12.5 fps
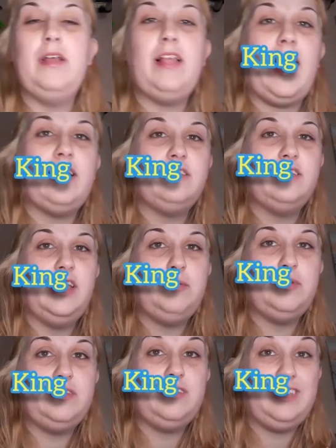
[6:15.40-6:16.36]
last
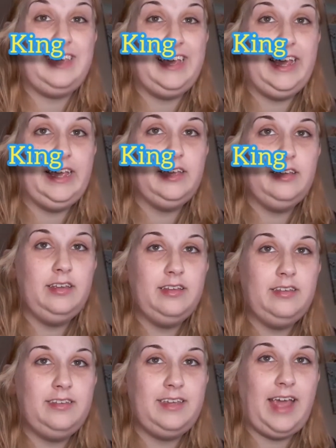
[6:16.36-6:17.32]
name is King,
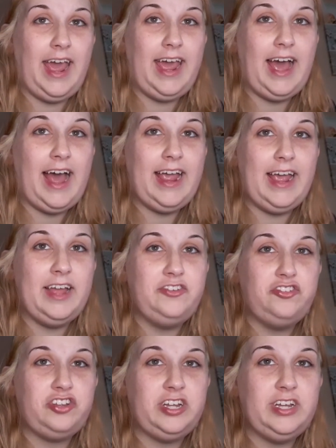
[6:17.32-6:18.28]

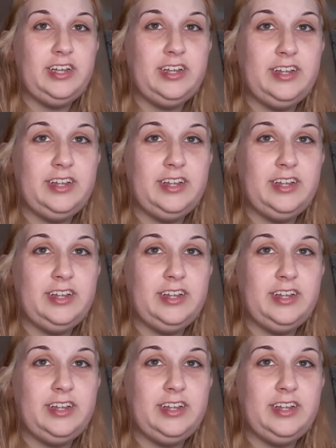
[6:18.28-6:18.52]
K-I-N-G.